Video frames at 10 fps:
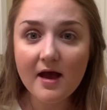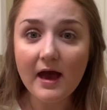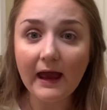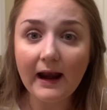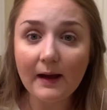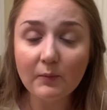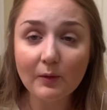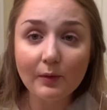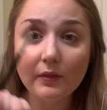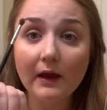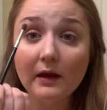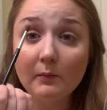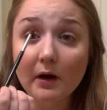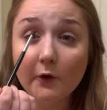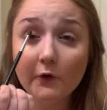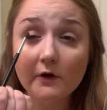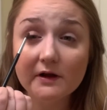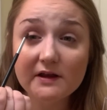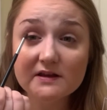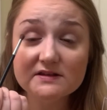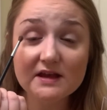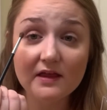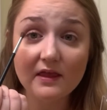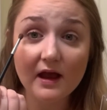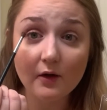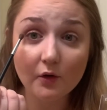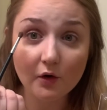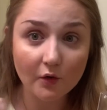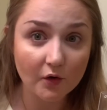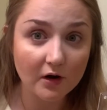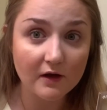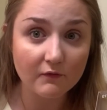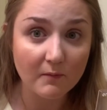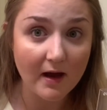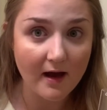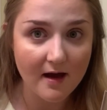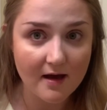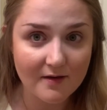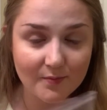and I'm going to put that in my crease and the outer corner of my eye.